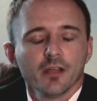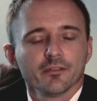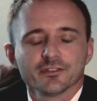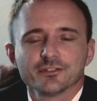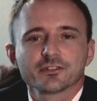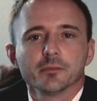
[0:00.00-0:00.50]

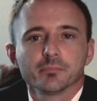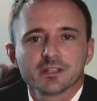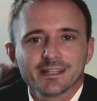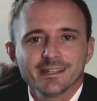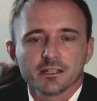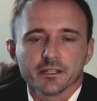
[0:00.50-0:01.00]
This is
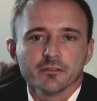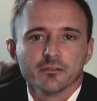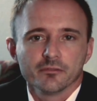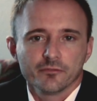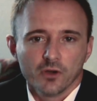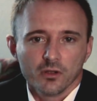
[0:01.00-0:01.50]
completely
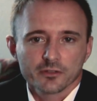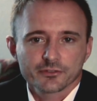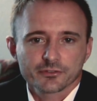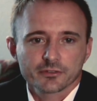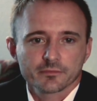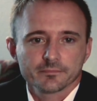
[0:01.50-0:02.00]

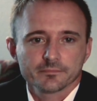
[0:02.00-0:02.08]
false.